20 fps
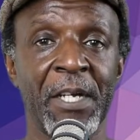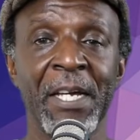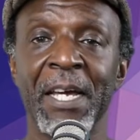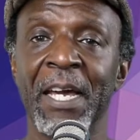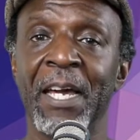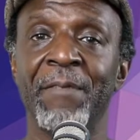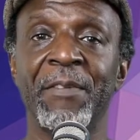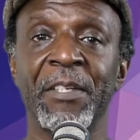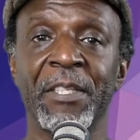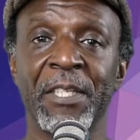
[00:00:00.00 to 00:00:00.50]

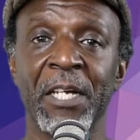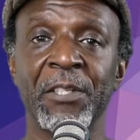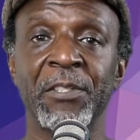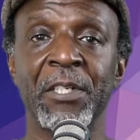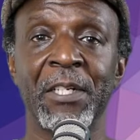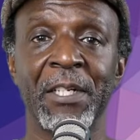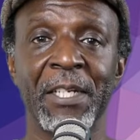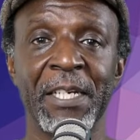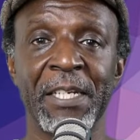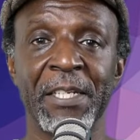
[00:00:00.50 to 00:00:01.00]
if it doesn't
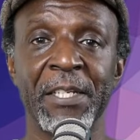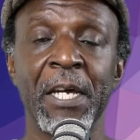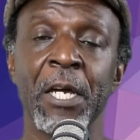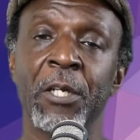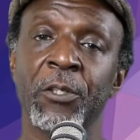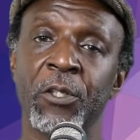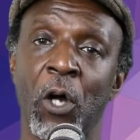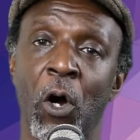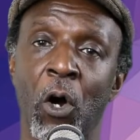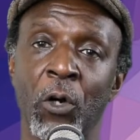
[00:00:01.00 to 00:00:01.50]
lead
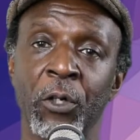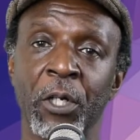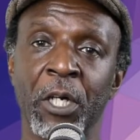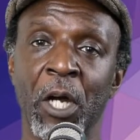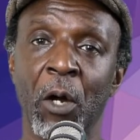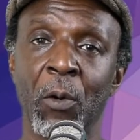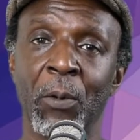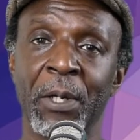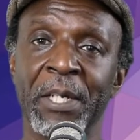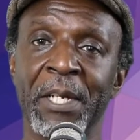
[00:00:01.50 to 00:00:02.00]
to
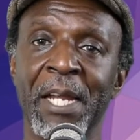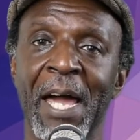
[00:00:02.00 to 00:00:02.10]
ongoing